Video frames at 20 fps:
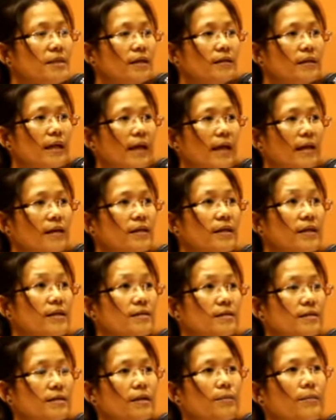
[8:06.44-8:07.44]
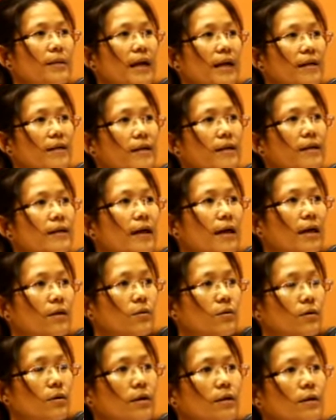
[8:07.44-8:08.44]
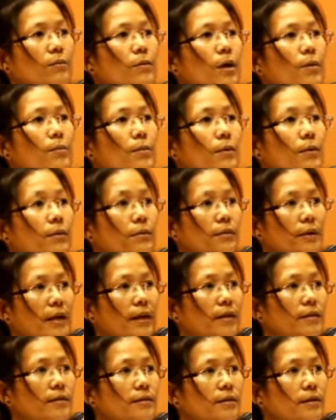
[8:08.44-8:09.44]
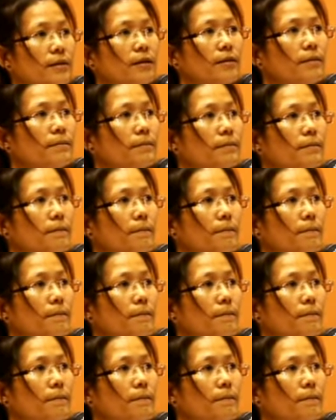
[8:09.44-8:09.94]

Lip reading: is it the value of